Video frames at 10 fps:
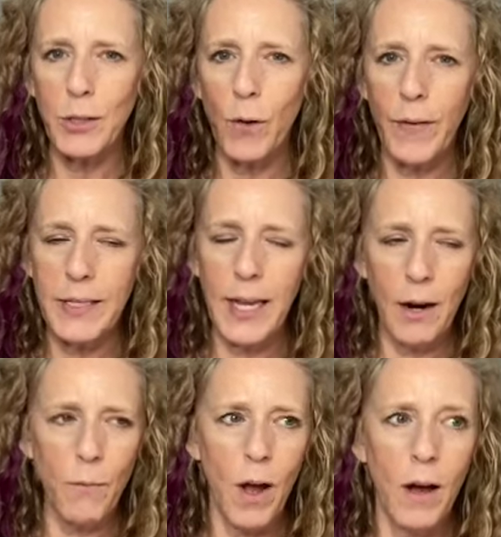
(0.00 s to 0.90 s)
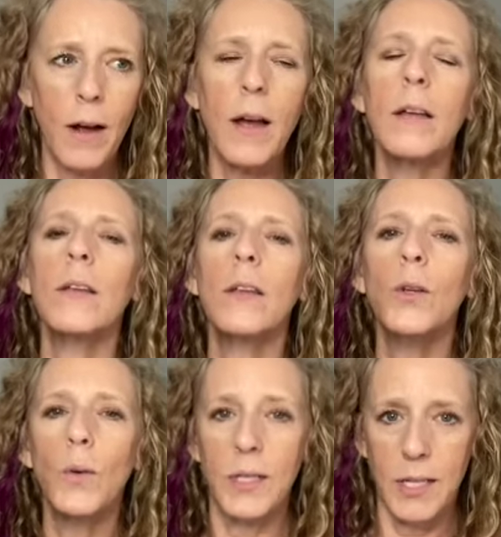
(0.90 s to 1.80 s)
So if I sing it wrong,
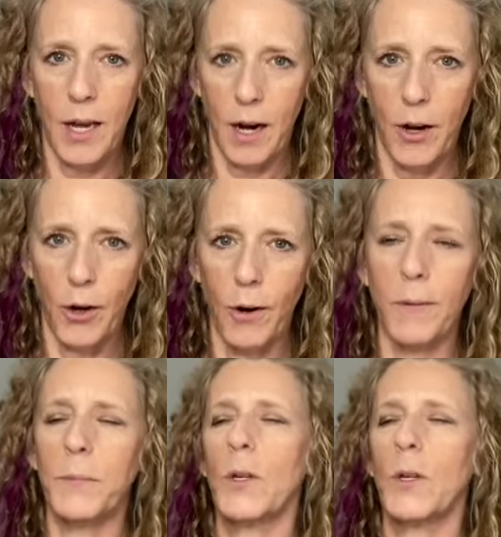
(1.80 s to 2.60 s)
you can sing it on your own.